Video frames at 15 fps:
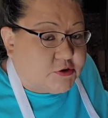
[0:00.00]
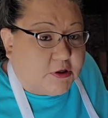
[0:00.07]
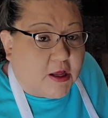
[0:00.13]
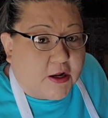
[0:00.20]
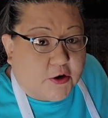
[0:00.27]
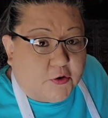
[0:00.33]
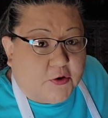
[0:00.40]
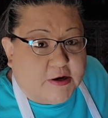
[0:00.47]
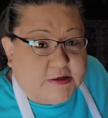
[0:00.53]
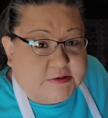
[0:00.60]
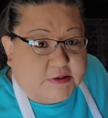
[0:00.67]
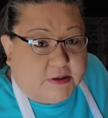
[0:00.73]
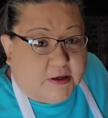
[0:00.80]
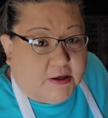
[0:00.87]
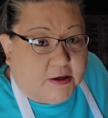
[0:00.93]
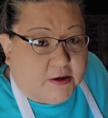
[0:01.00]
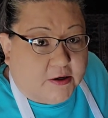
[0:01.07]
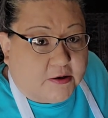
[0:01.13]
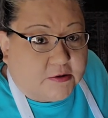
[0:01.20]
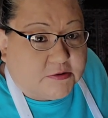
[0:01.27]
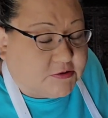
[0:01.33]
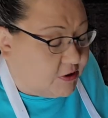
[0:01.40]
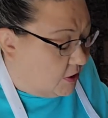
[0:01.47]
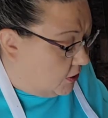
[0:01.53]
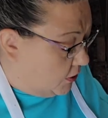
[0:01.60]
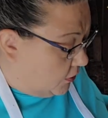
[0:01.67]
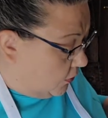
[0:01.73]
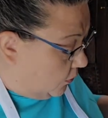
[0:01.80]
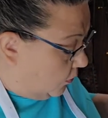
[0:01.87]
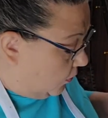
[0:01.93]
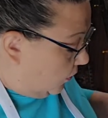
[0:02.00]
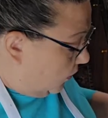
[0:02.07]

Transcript: a lot of grease in here. So